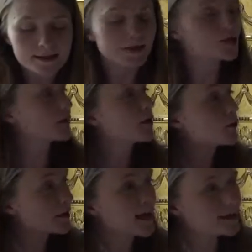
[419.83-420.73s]
century
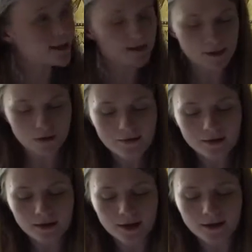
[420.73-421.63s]
Orientalist
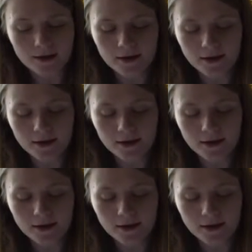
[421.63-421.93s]
travel log.